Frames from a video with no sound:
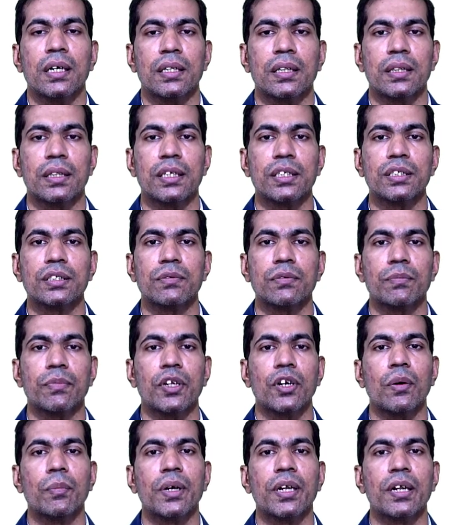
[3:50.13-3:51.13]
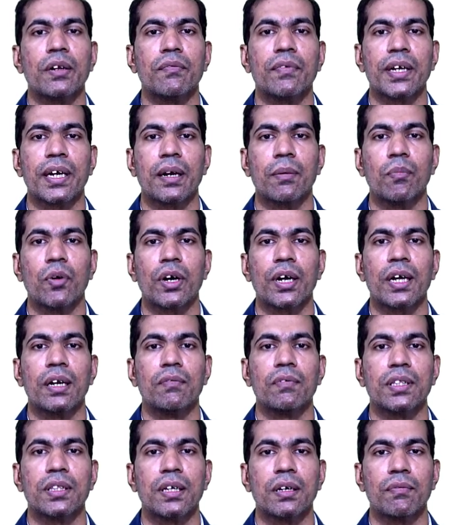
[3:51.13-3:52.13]
This phenomenon we can model
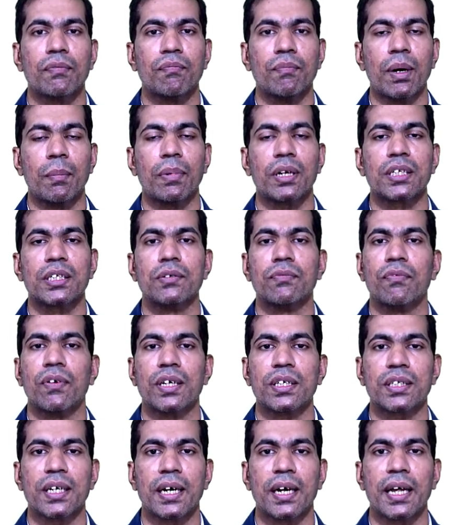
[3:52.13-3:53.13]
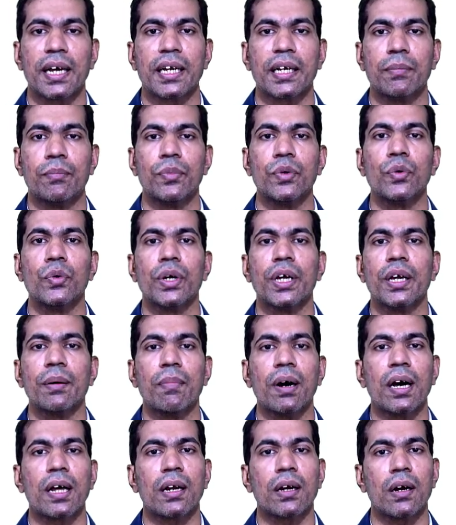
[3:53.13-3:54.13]
with the membership function like mu A
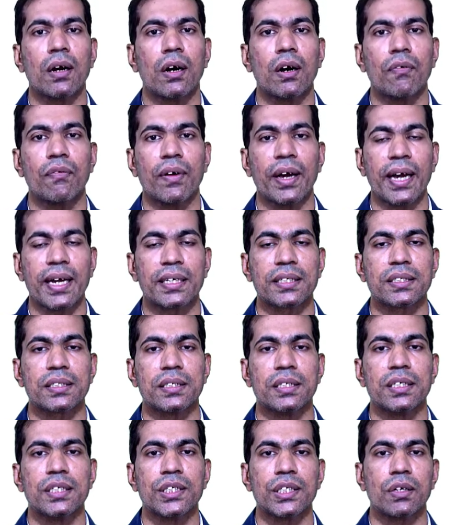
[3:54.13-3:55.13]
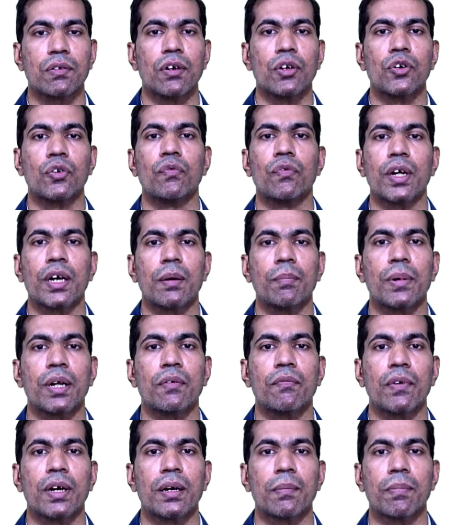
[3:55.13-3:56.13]
bar of x is equal to 1
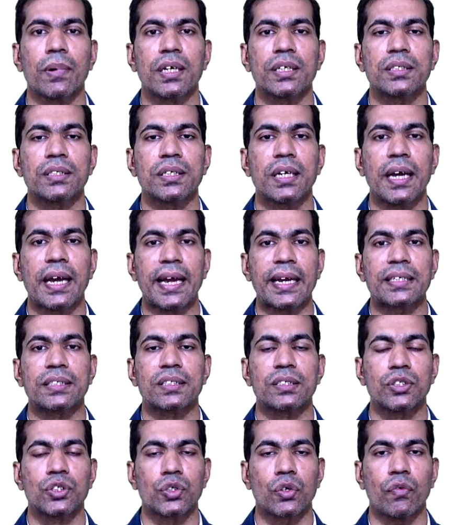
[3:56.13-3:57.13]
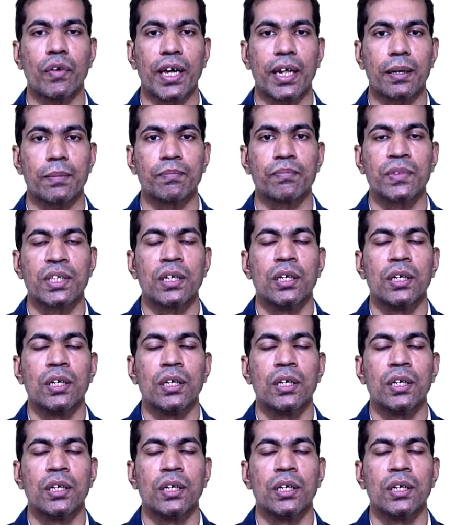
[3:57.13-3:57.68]
upon 1 plus x square.